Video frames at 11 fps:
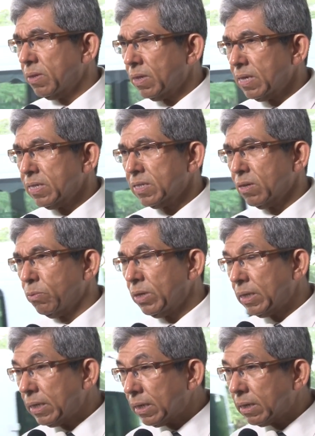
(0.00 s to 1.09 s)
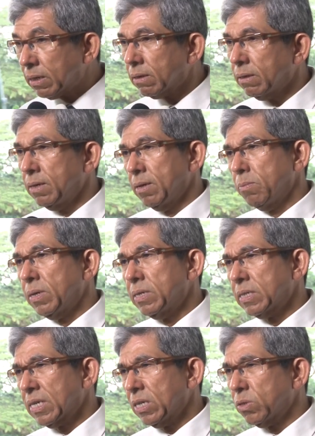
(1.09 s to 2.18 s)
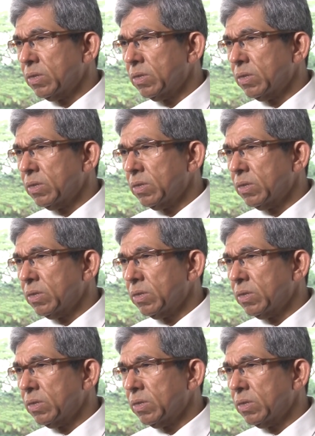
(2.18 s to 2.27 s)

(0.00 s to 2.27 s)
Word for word: of the things that we hear being discussed